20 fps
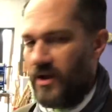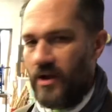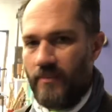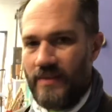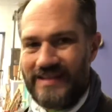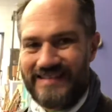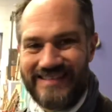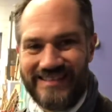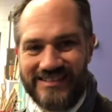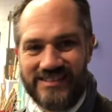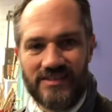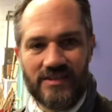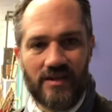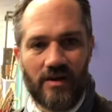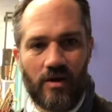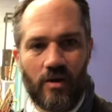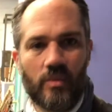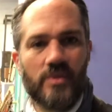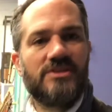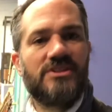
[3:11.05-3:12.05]
it doesn't
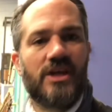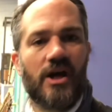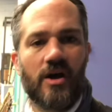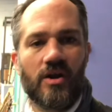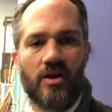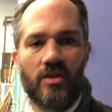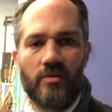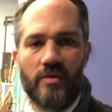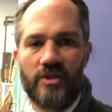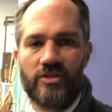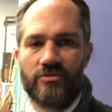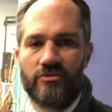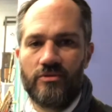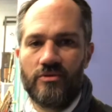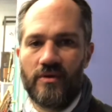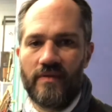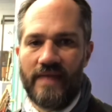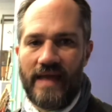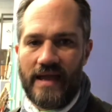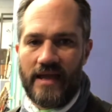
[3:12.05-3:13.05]
always cut all the way through,
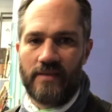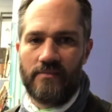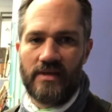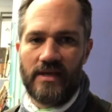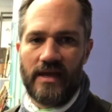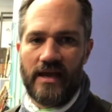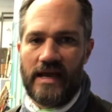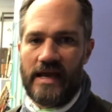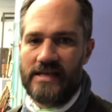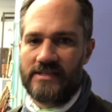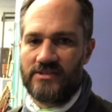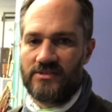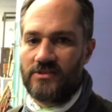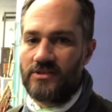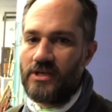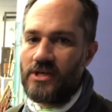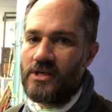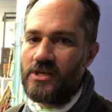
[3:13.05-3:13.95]
and that can be a hassle.